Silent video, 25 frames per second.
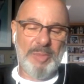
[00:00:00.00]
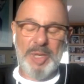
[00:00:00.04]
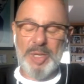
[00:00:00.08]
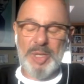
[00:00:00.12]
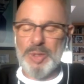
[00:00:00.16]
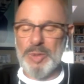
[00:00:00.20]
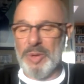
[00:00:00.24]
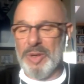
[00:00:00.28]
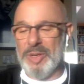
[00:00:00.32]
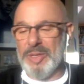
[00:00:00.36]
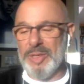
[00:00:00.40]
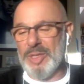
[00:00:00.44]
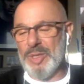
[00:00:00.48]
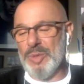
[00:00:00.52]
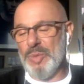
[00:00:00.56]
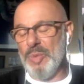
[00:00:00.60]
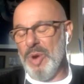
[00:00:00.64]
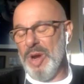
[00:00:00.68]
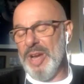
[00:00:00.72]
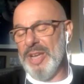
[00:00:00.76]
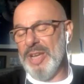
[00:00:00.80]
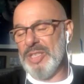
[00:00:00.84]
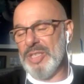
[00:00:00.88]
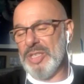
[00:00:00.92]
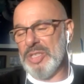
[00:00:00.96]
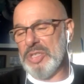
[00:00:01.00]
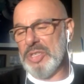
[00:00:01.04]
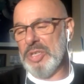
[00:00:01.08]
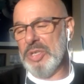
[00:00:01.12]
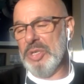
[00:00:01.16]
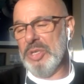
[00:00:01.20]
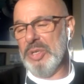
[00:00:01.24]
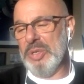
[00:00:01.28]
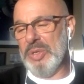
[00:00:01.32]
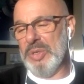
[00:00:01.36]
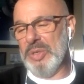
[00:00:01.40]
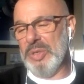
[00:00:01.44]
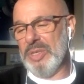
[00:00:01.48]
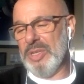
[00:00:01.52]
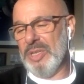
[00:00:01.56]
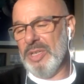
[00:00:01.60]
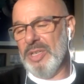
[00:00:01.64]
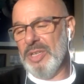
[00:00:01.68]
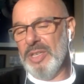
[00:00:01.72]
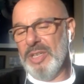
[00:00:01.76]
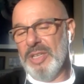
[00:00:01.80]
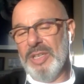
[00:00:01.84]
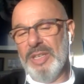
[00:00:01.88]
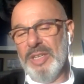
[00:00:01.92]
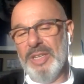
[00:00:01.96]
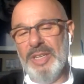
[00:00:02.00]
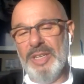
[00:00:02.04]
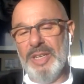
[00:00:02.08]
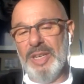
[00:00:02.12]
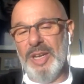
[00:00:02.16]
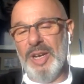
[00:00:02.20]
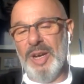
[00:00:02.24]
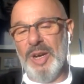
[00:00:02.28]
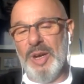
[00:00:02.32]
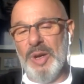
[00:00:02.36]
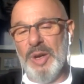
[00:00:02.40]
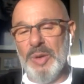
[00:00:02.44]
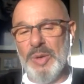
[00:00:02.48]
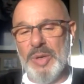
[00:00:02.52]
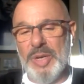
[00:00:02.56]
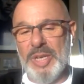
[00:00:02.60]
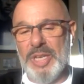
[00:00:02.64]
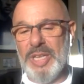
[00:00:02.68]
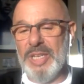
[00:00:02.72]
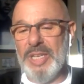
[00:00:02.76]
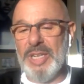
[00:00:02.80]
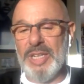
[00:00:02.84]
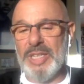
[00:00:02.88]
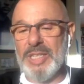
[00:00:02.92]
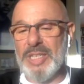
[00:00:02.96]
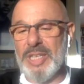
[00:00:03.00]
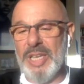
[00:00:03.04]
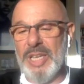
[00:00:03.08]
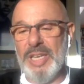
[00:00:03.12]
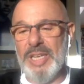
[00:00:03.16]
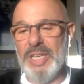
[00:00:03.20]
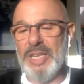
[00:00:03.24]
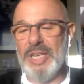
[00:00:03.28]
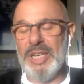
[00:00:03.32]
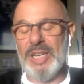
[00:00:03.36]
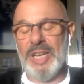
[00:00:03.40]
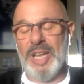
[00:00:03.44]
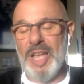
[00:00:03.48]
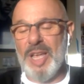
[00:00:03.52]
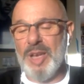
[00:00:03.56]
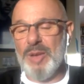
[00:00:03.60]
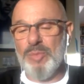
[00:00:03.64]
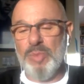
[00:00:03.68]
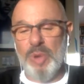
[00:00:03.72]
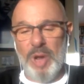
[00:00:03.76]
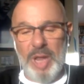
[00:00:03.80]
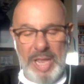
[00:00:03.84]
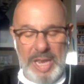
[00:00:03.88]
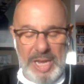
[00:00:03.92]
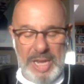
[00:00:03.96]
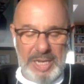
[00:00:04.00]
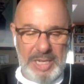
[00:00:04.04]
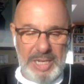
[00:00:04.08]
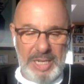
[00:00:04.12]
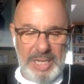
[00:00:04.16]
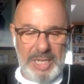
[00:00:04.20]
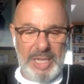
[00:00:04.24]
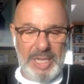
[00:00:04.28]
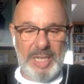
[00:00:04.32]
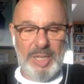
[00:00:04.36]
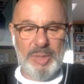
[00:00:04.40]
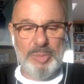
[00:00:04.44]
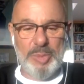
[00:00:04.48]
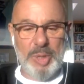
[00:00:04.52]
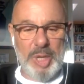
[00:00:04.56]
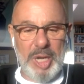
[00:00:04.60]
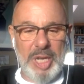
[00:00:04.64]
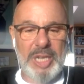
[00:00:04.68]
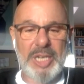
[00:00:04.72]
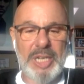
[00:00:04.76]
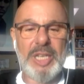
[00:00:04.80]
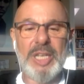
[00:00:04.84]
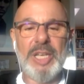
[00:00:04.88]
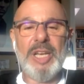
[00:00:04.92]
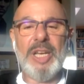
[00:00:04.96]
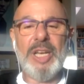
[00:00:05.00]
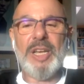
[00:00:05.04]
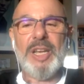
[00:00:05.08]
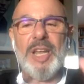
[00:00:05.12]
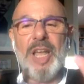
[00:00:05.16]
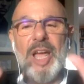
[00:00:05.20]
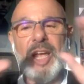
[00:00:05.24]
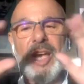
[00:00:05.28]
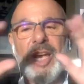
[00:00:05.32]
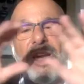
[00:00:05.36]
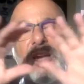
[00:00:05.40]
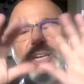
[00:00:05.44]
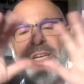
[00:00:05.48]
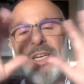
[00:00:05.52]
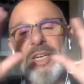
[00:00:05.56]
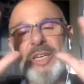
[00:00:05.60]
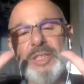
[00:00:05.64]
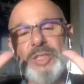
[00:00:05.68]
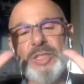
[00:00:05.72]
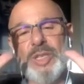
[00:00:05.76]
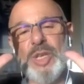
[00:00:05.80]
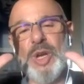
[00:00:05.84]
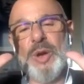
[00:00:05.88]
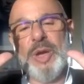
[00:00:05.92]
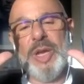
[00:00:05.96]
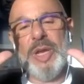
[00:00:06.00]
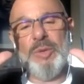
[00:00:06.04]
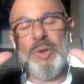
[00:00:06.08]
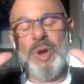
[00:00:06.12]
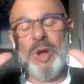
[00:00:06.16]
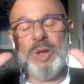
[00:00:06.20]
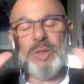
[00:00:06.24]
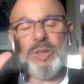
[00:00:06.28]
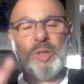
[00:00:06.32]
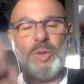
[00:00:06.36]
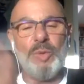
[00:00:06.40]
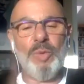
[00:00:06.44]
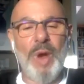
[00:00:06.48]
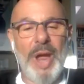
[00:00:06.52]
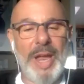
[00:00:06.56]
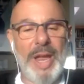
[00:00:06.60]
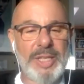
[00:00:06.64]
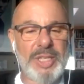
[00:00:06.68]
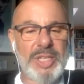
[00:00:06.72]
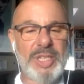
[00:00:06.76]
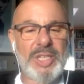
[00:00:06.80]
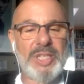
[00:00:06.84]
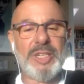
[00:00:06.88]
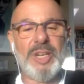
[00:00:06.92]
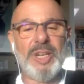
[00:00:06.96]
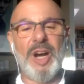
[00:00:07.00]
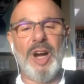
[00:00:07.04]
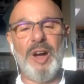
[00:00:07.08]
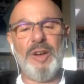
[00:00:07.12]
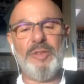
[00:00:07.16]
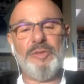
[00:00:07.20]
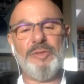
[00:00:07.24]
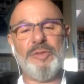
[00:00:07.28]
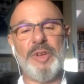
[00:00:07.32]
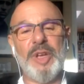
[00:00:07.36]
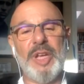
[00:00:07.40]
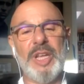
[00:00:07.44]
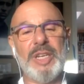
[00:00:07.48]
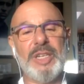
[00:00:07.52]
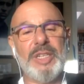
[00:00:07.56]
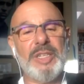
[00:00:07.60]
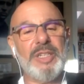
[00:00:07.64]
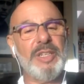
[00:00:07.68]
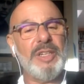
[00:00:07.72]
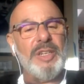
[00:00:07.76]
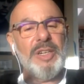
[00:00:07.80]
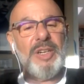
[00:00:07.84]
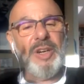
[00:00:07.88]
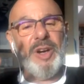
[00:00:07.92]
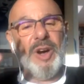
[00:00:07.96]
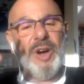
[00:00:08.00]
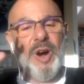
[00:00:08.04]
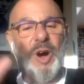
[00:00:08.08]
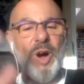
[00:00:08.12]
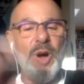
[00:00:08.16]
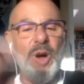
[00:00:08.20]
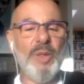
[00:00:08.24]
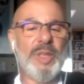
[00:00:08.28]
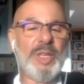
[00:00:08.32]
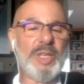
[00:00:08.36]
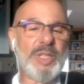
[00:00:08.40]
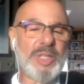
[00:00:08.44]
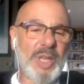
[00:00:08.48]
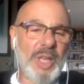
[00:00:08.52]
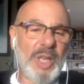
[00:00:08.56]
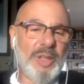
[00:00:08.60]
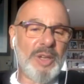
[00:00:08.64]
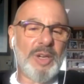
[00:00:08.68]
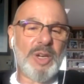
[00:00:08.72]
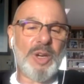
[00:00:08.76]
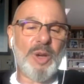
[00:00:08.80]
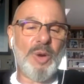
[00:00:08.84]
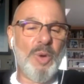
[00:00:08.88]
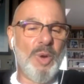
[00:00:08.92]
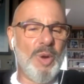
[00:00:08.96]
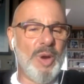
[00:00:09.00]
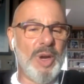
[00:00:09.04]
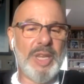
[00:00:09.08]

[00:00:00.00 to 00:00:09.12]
He's wearing this white suit, you know. He didn't like blend in, but like so he wrote The Right Stuff and all this other coinage,